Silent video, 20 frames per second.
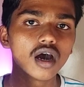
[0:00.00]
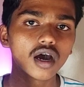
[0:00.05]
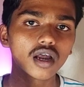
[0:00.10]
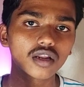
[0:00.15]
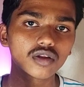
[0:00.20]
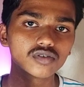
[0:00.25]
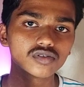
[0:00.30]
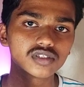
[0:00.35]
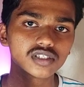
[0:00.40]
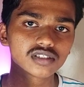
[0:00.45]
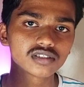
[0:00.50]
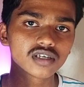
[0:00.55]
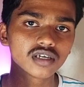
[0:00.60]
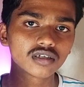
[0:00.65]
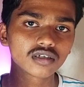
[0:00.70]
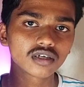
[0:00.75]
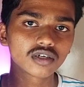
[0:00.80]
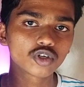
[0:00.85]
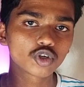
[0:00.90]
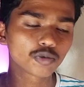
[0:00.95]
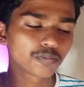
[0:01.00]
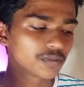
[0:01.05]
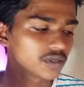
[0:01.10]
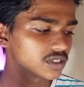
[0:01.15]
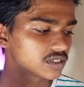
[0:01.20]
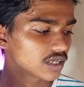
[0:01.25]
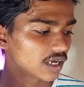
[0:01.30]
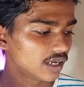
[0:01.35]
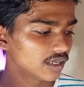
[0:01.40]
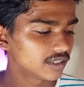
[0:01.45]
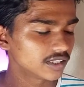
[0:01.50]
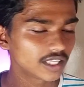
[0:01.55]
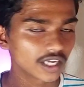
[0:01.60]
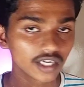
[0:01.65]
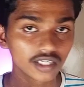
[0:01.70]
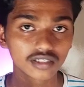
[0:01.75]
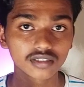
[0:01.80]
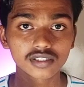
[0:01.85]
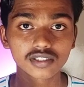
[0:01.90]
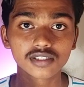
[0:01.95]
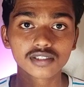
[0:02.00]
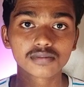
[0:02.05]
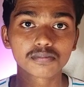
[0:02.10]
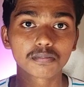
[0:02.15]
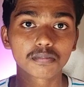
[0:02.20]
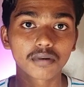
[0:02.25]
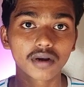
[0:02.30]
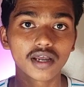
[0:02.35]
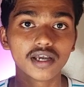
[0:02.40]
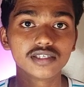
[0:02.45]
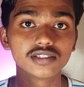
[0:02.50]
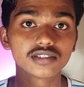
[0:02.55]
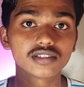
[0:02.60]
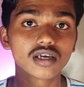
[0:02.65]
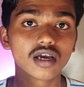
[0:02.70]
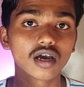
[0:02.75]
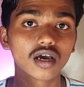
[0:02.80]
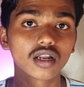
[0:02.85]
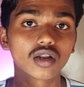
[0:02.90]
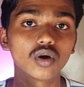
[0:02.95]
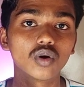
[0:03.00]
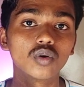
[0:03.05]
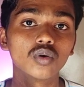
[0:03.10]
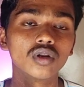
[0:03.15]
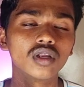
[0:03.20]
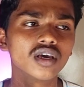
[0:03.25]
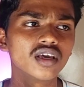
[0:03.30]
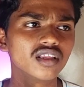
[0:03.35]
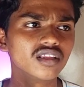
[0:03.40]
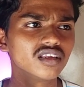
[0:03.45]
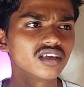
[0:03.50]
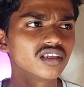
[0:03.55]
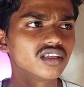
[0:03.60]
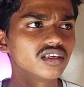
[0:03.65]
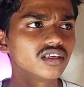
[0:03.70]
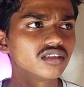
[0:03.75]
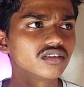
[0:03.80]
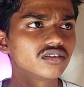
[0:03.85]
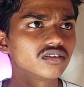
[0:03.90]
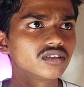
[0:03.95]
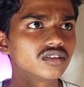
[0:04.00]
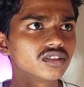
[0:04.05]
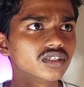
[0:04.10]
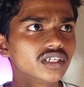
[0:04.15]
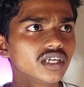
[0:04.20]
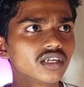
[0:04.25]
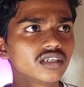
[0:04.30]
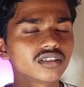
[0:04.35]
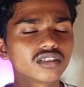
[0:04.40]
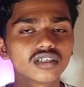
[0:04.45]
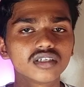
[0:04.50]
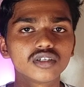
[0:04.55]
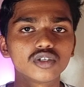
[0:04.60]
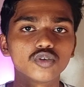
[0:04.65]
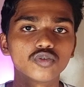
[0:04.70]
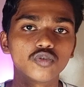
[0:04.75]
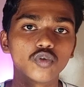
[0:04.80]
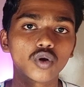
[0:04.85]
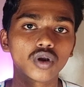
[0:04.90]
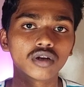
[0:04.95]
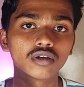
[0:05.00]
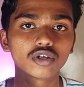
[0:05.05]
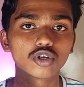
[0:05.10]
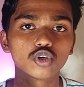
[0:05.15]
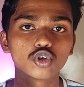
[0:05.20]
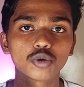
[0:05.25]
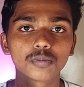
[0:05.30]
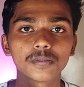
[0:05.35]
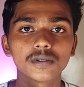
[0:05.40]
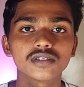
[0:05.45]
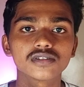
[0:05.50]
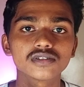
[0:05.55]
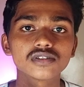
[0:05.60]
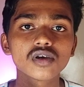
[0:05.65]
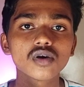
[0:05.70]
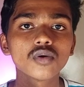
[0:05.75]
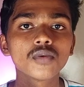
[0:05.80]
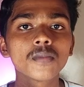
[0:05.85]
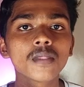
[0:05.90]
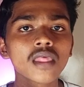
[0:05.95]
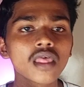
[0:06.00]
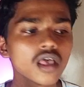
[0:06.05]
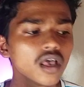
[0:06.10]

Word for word: around 600 rupees and that is priced around nearly 300 to 400 rupees so